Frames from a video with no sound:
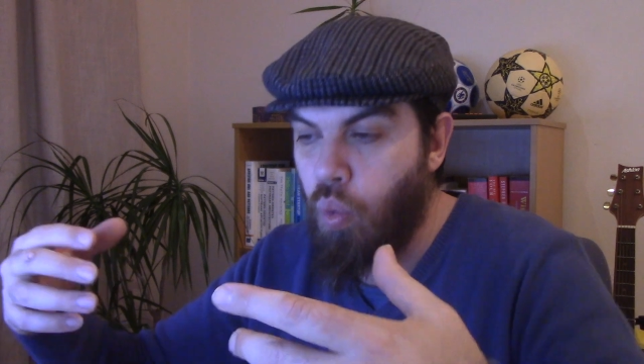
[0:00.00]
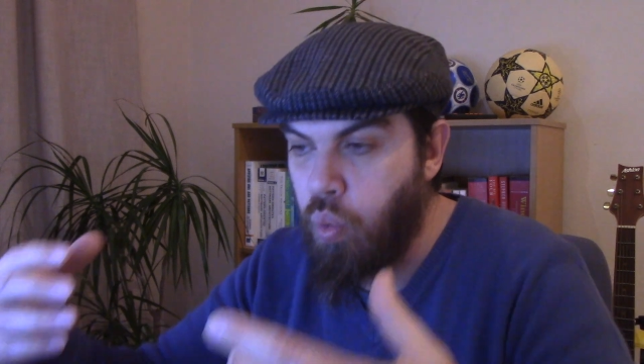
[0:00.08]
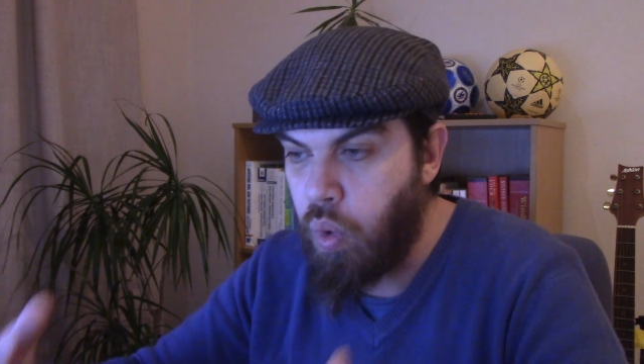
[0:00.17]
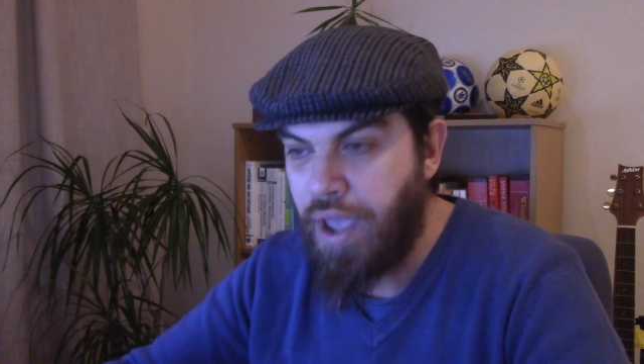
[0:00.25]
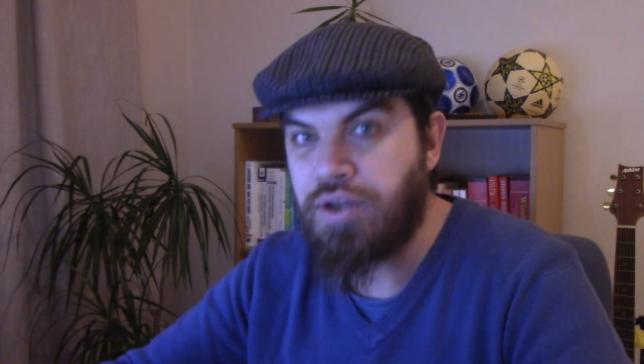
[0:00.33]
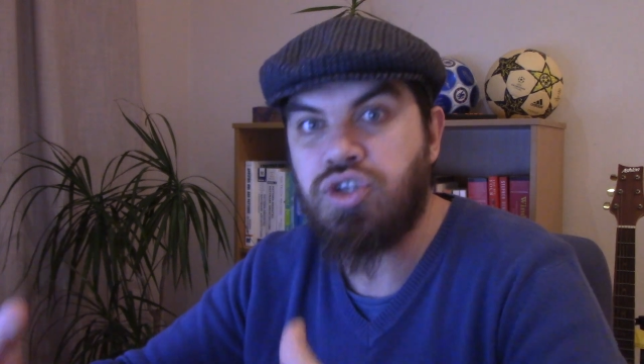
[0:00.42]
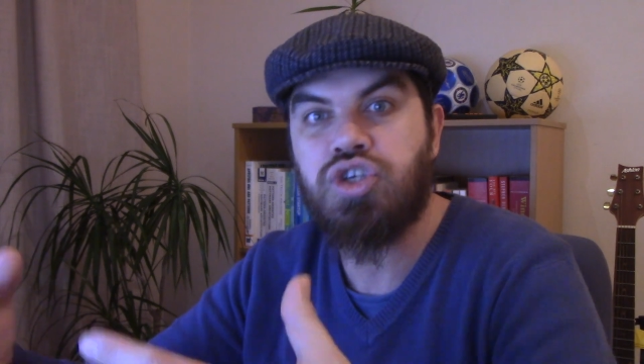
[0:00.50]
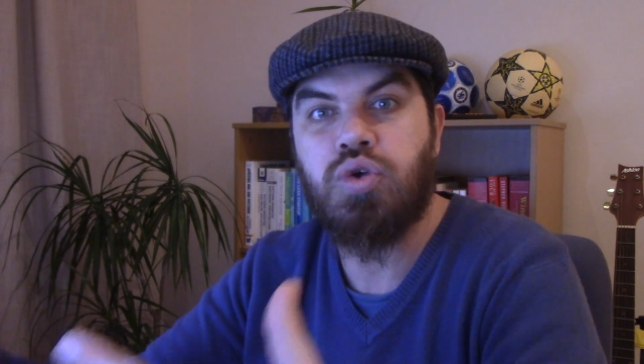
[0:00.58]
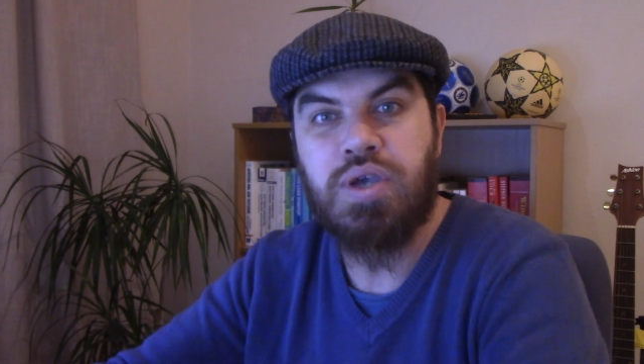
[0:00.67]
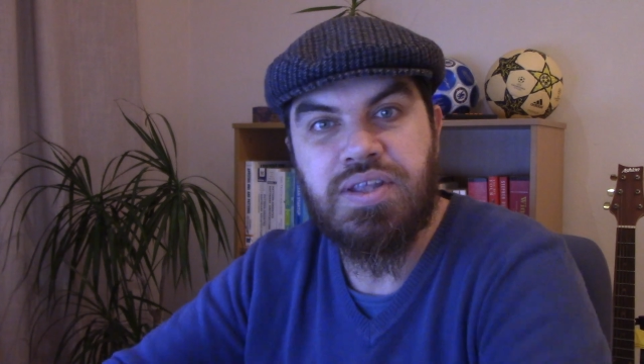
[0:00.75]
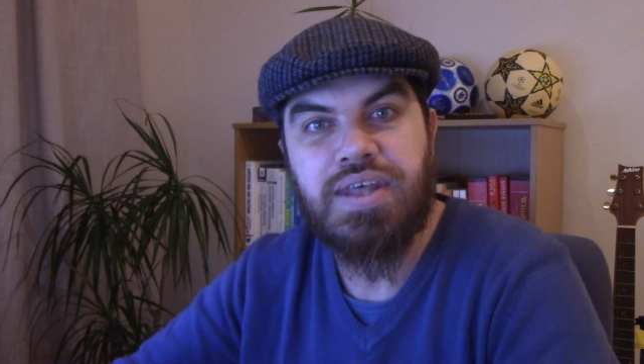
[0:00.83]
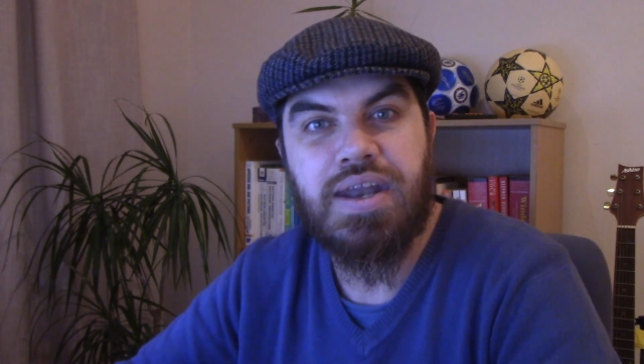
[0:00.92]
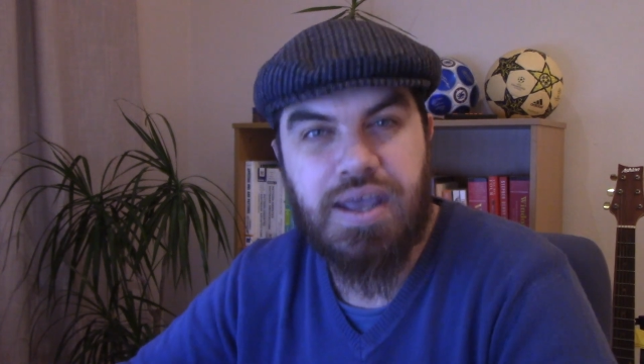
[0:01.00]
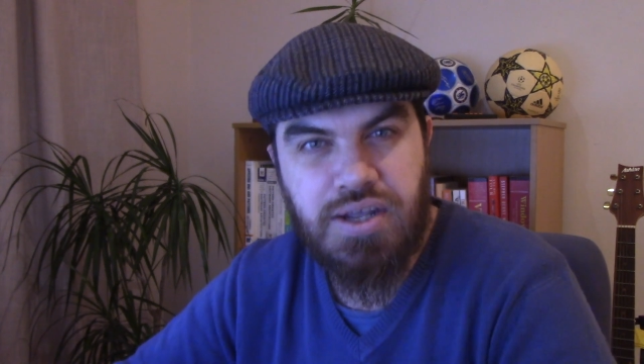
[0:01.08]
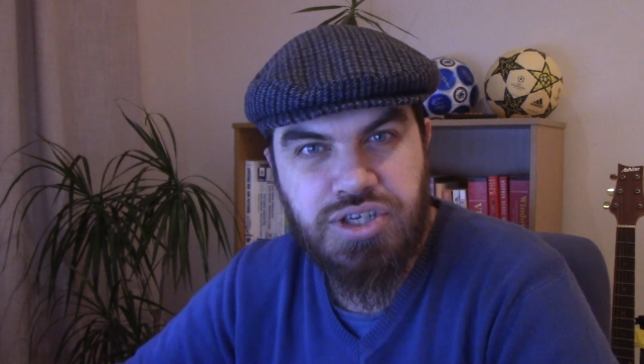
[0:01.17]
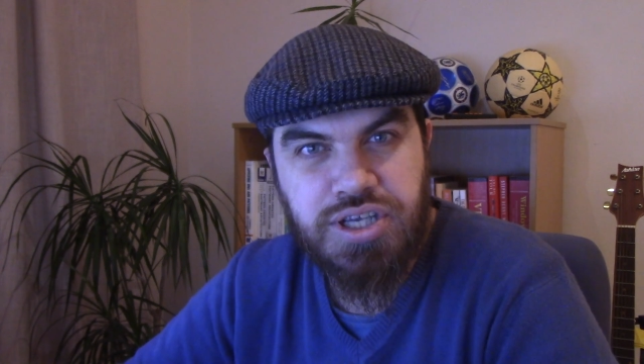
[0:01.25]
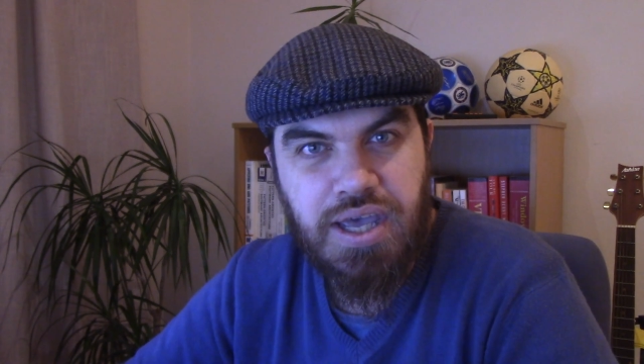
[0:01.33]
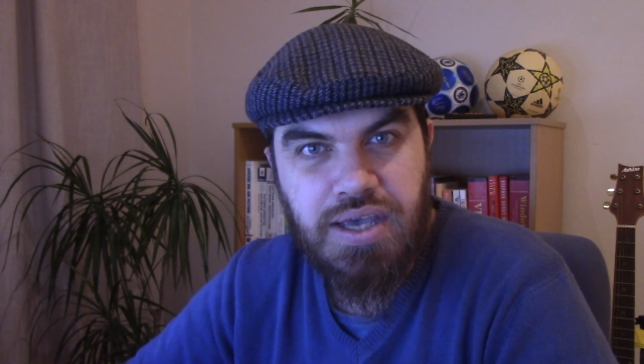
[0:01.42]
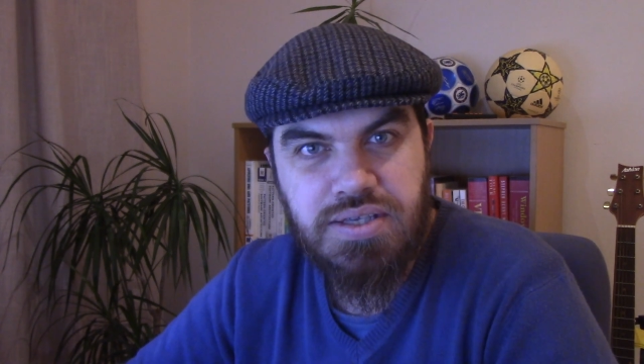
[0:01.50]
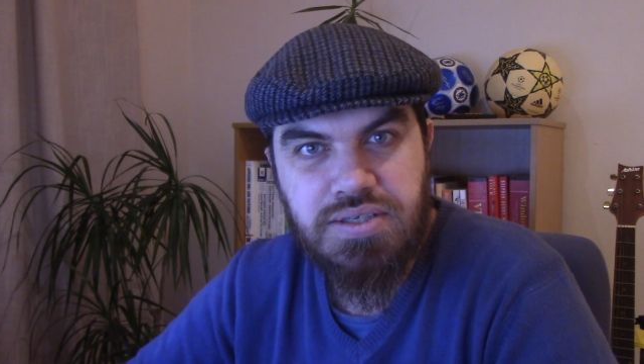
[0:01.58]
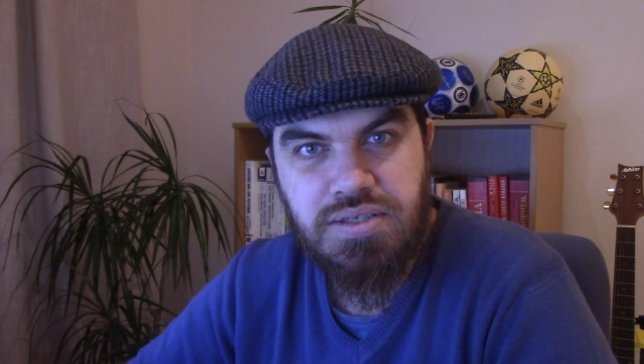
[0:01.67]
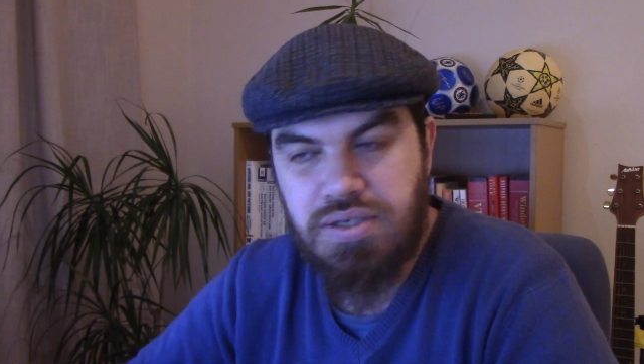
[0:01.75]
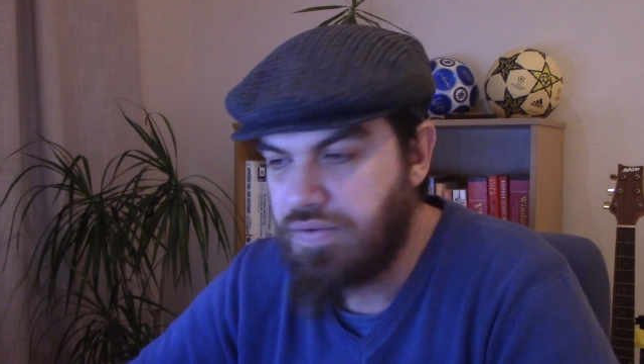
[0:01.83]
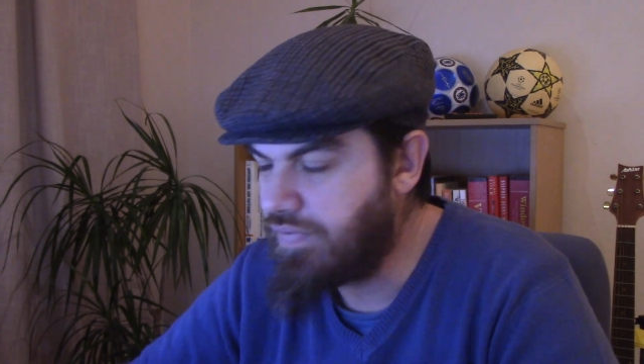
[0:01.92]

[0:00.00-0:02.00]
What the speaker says: when you hit that edge case.